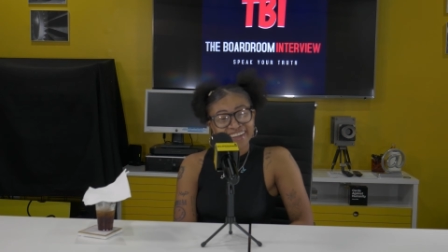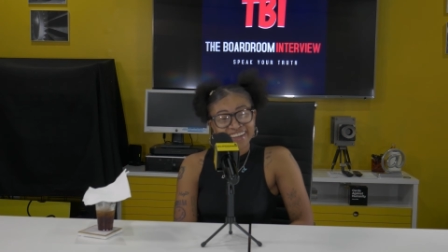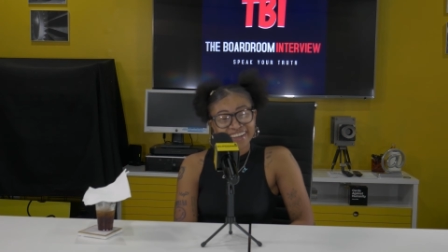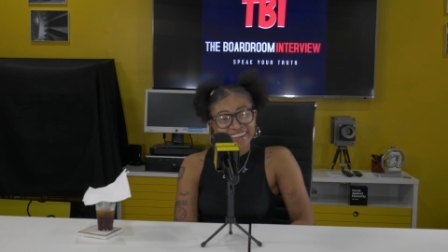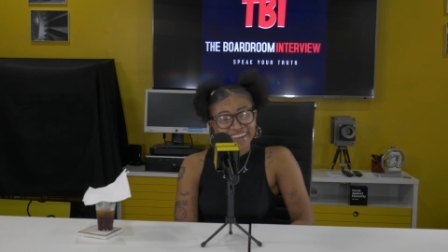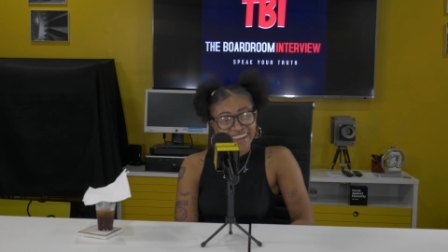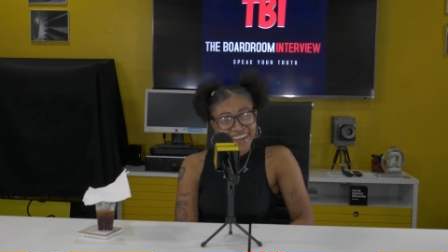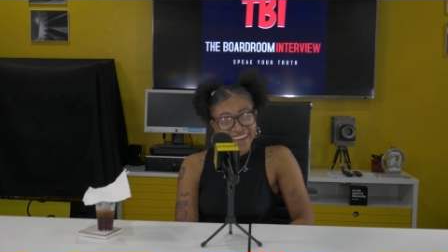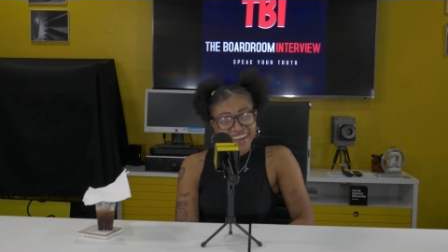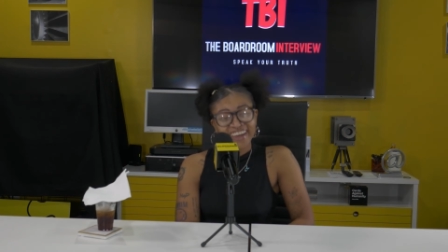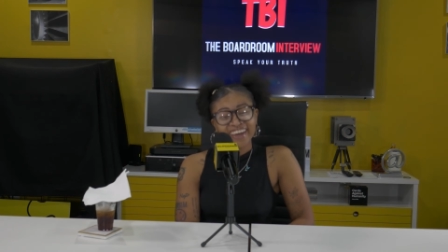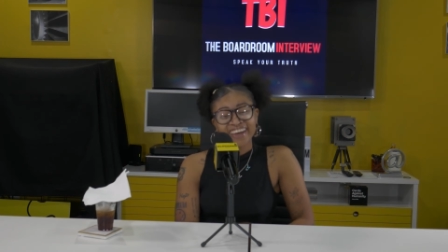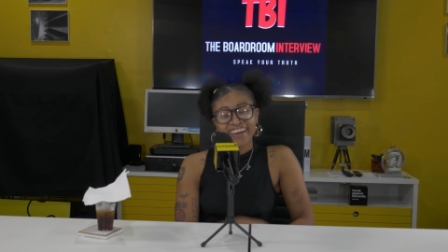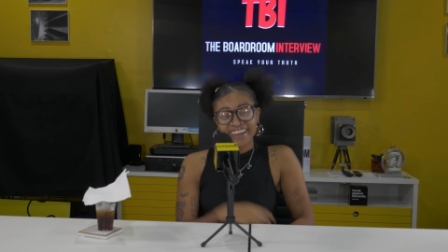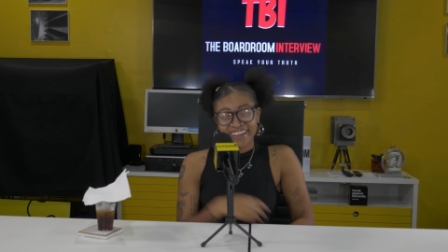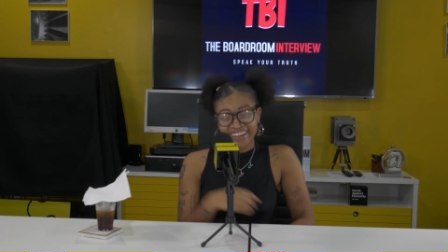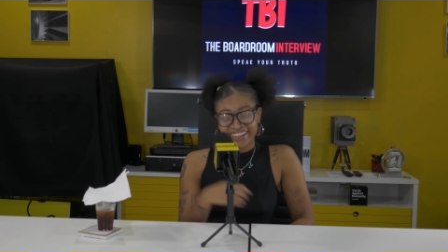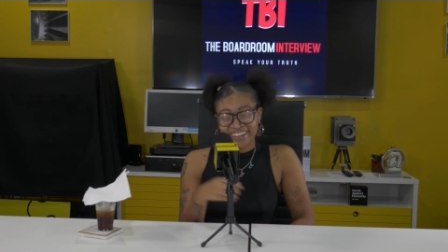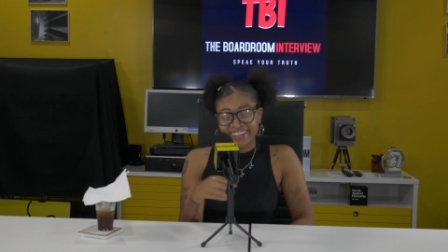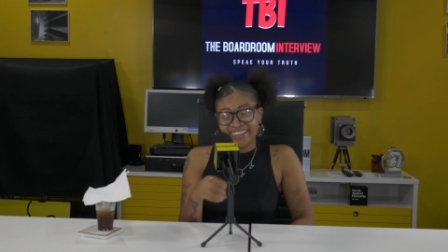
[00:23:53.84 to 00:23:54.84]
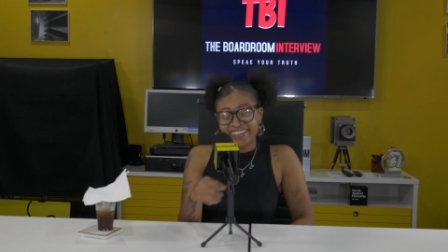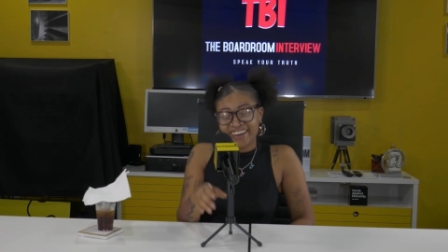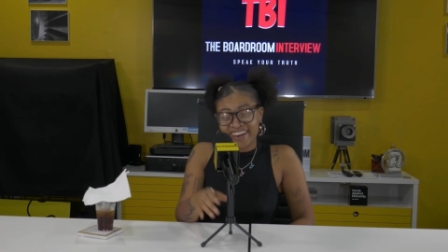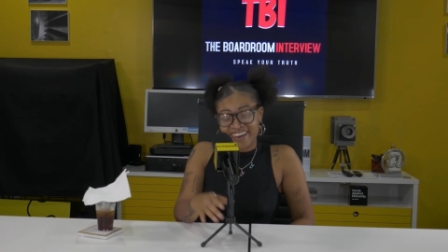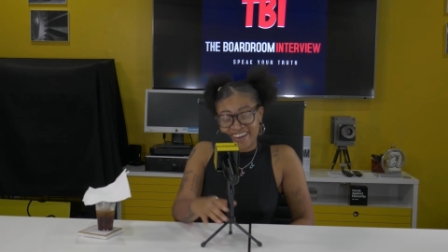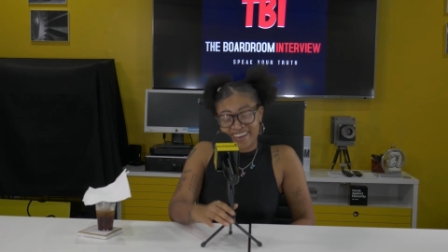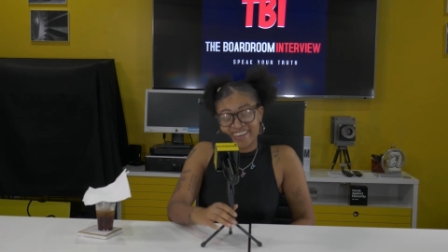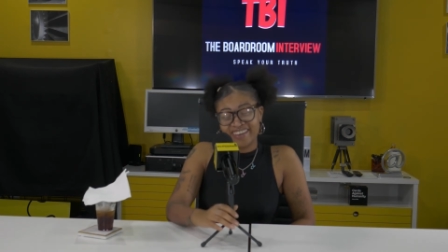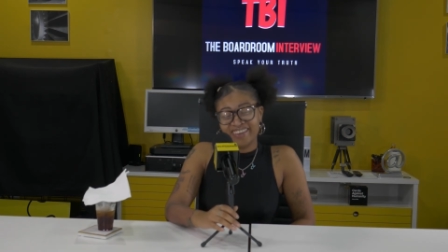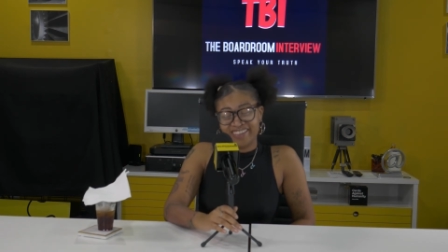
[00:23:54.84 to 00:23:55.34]
Yeah, let's go there.
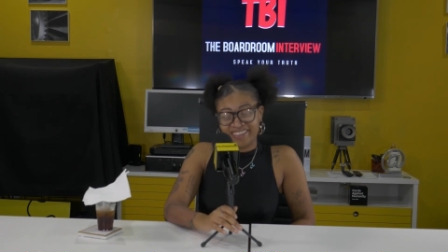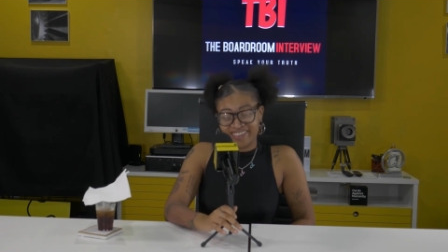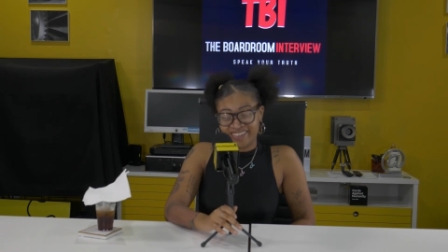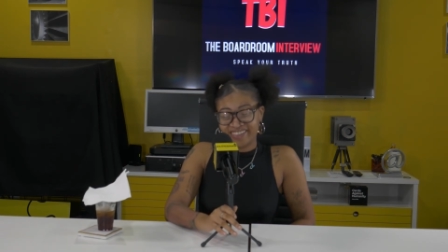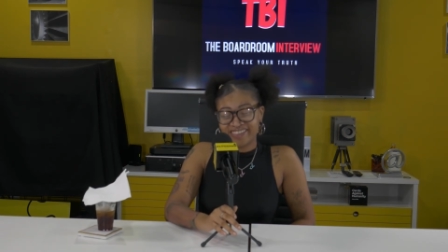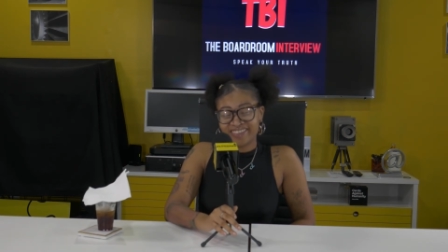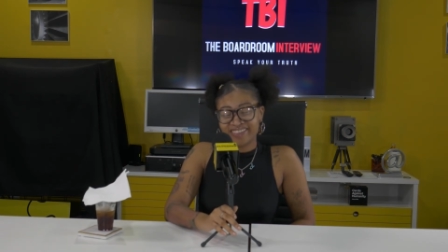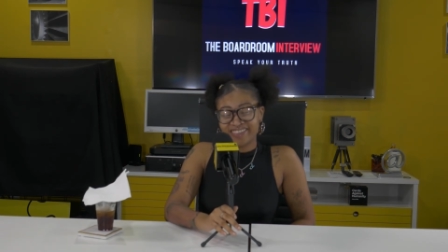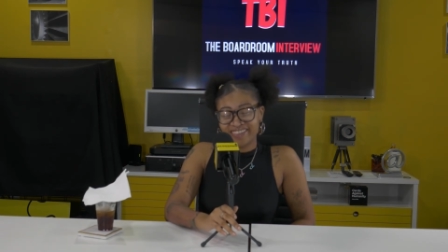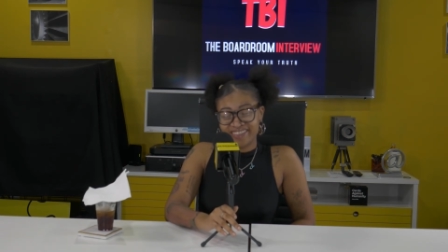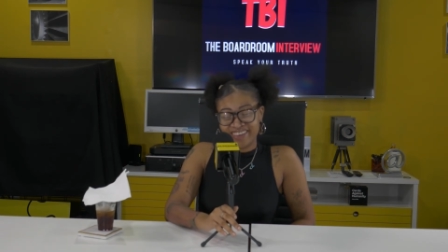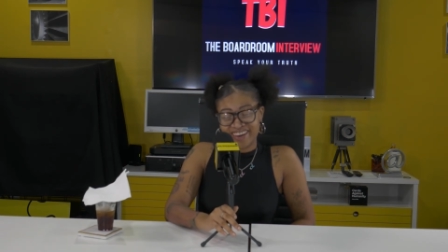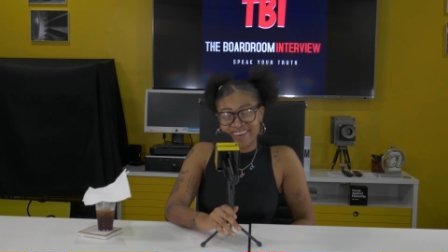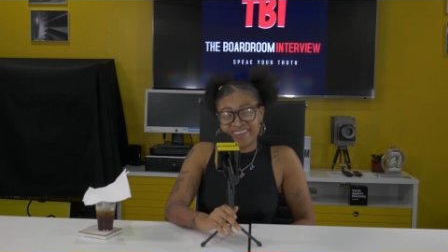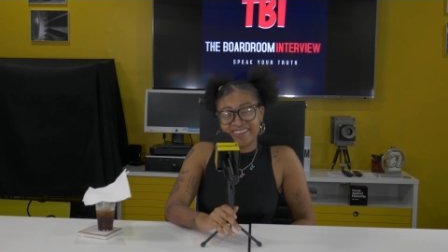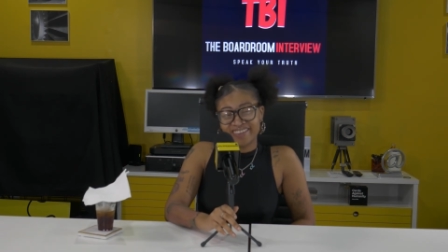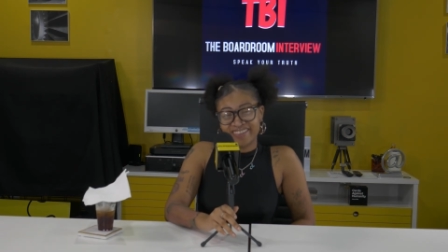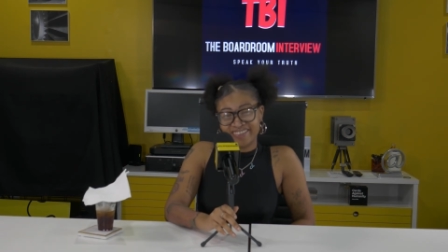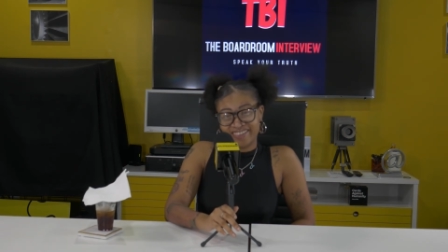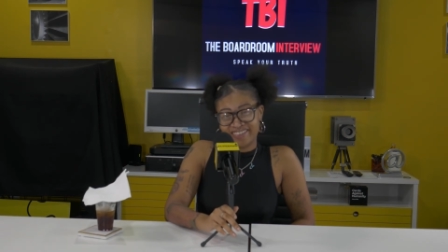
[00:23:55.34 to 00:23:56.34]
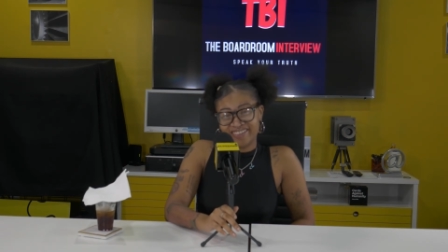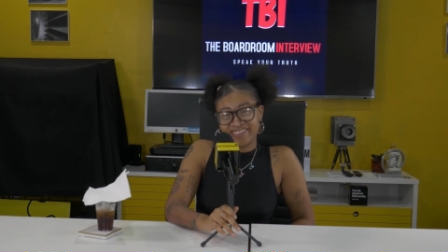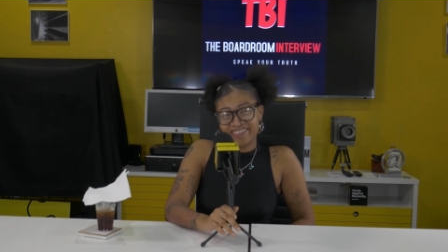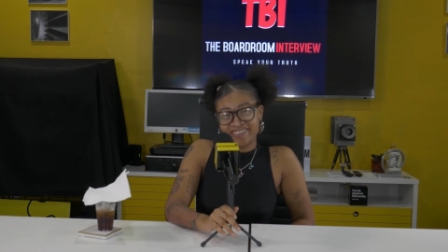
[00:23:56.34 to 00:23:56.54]
Yes, yes.